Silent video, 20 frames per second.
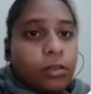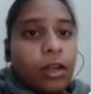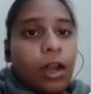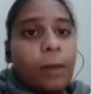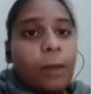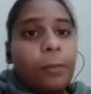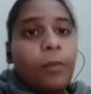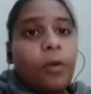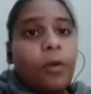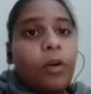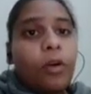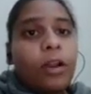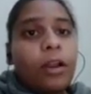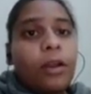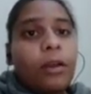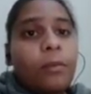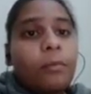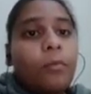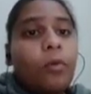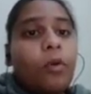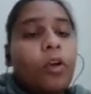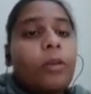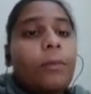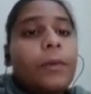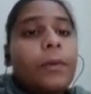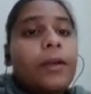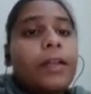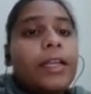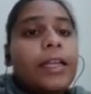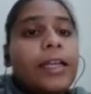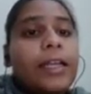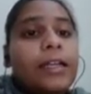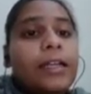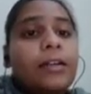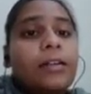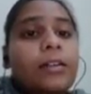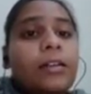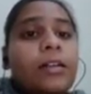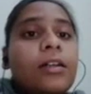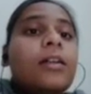to the power n, and on
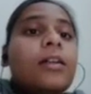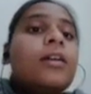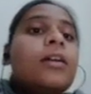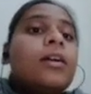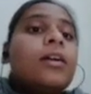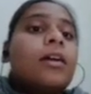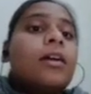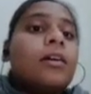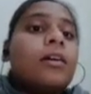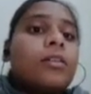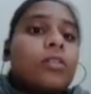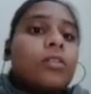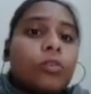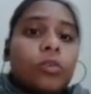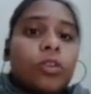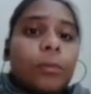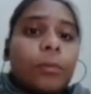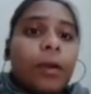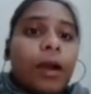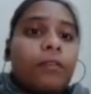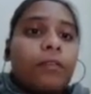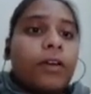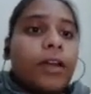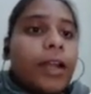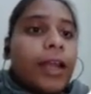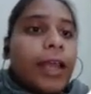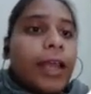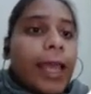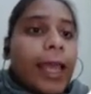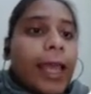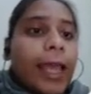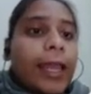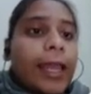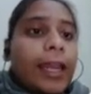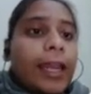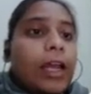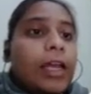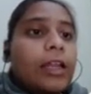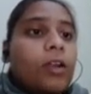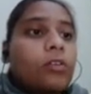solving it we will
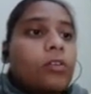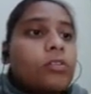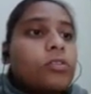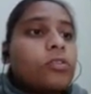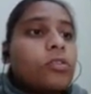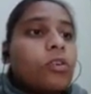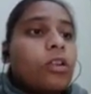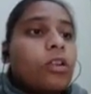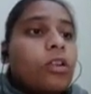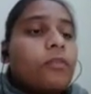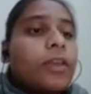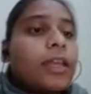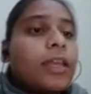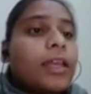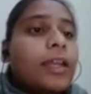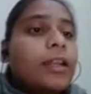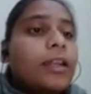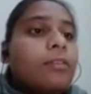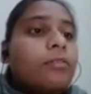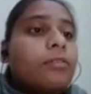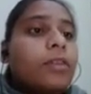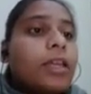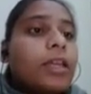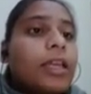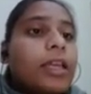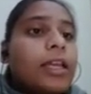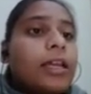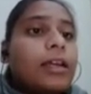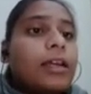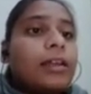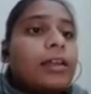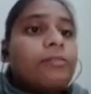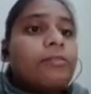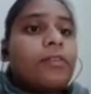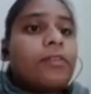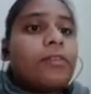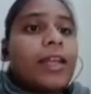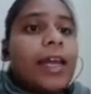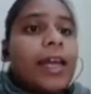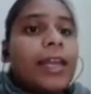directly get, it is general
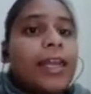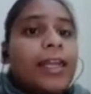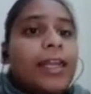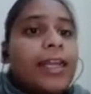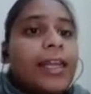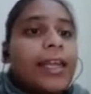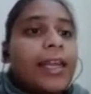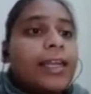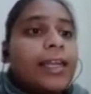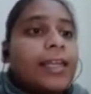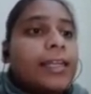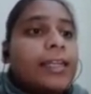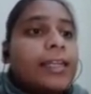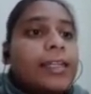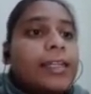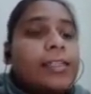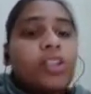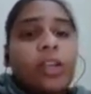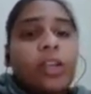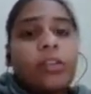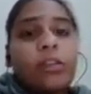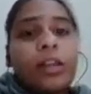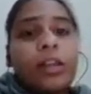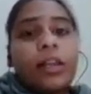max equation that we can solve,